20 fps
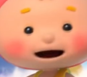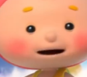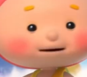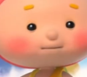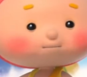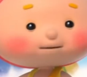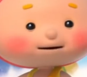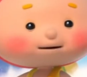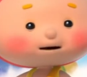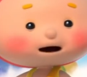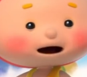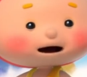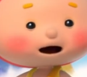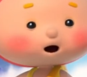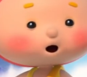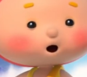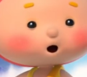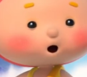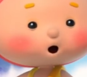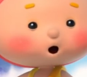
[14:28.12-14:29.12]
And she
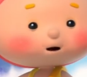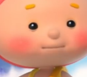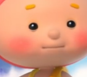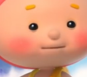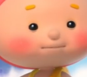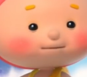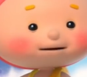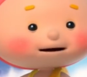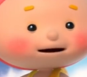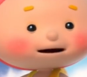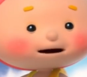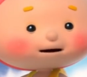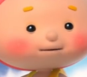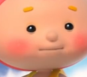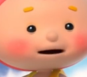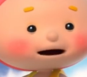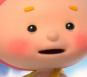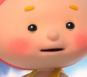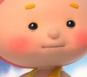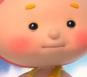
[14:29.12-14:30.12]
rained over me
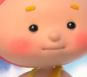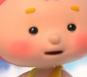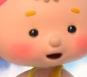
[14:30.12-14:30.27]
and my